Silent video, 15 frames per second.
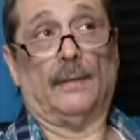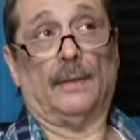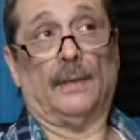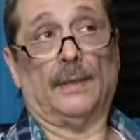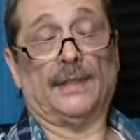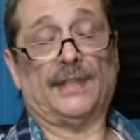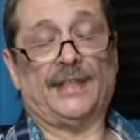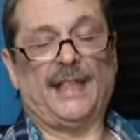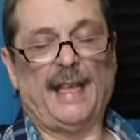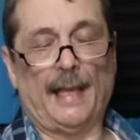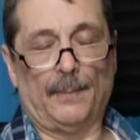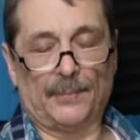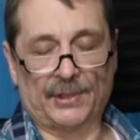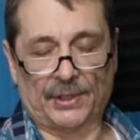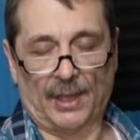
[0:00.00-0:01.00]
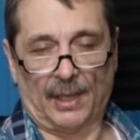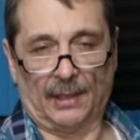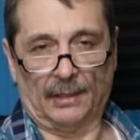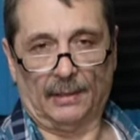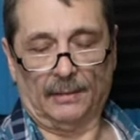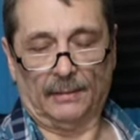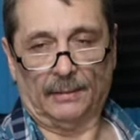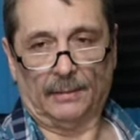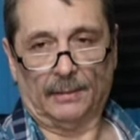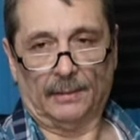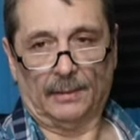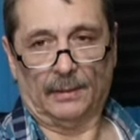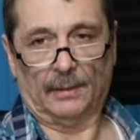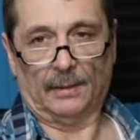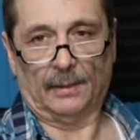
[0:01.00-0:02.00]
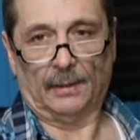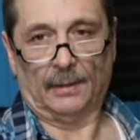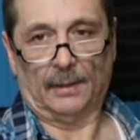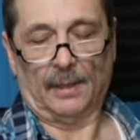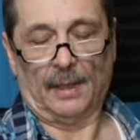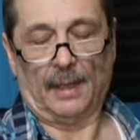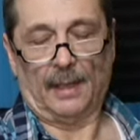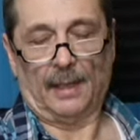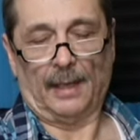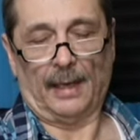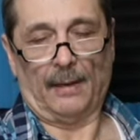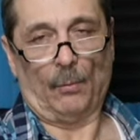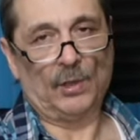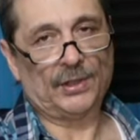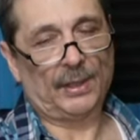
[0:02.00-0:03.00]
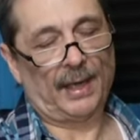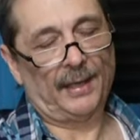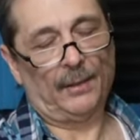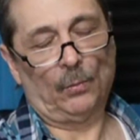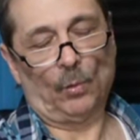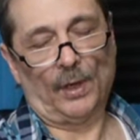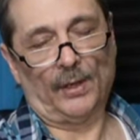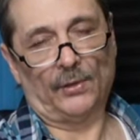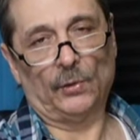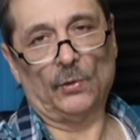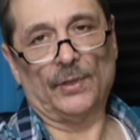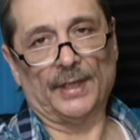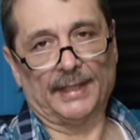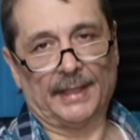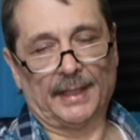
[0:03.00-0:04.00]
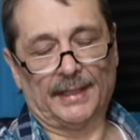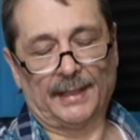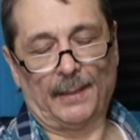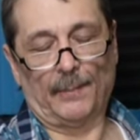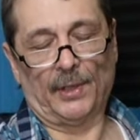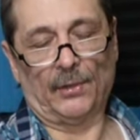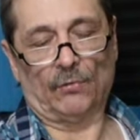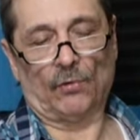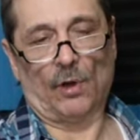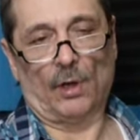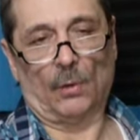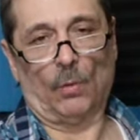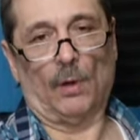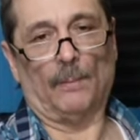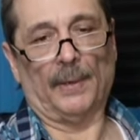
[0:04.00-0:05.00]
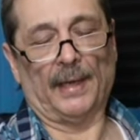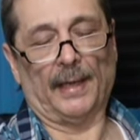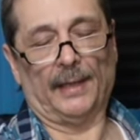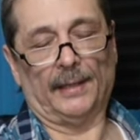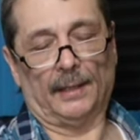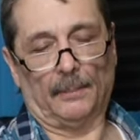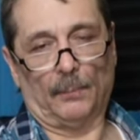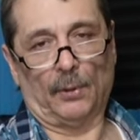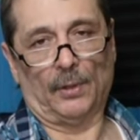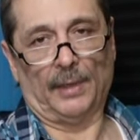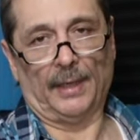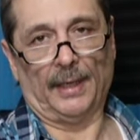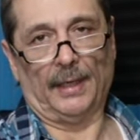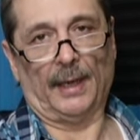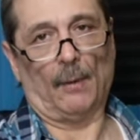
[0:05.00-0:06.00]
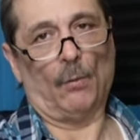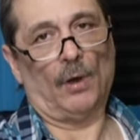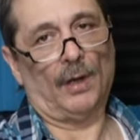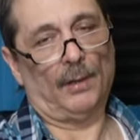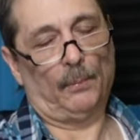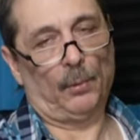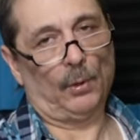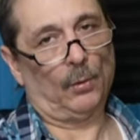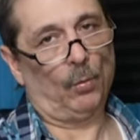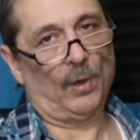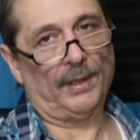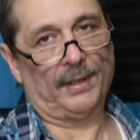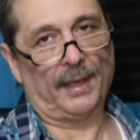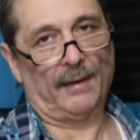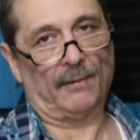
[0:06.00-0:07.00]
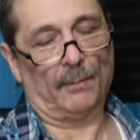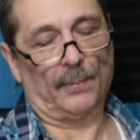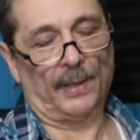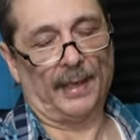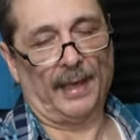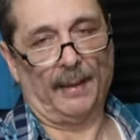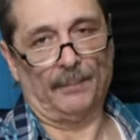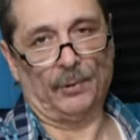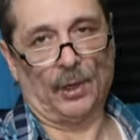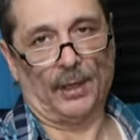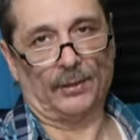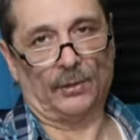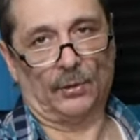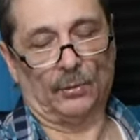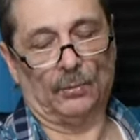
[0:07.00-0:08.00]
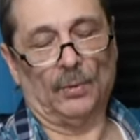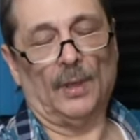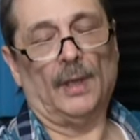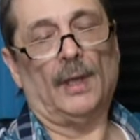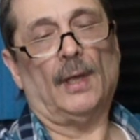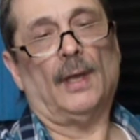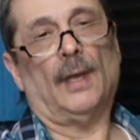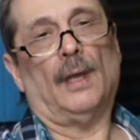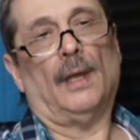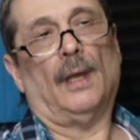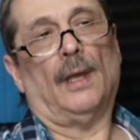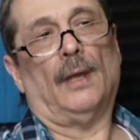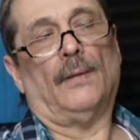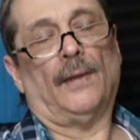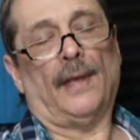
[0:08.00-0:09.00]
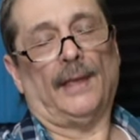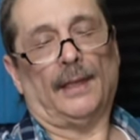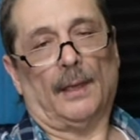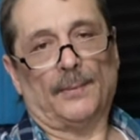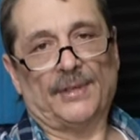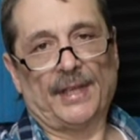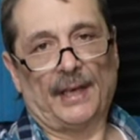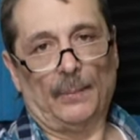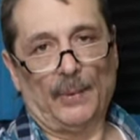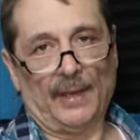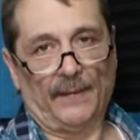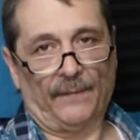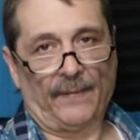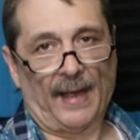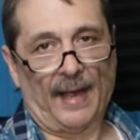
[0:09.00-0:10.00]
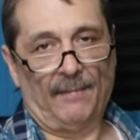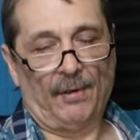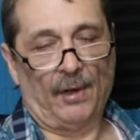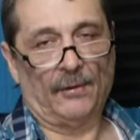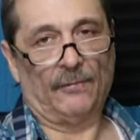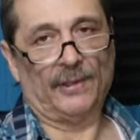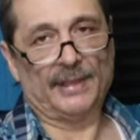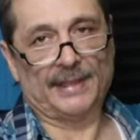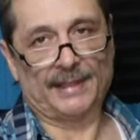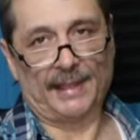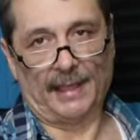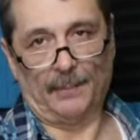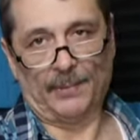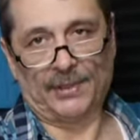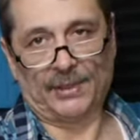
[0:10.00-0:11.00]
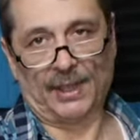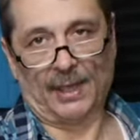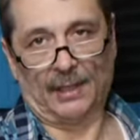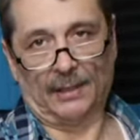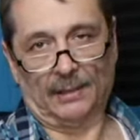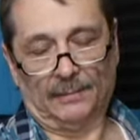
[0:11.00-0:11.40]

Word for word: Samsung. I didn't want to do this. They sent me the wrong one, but I ended up putting it in. I wanted to put a 1TB M.2. They ended up sending me a 500 Samsung,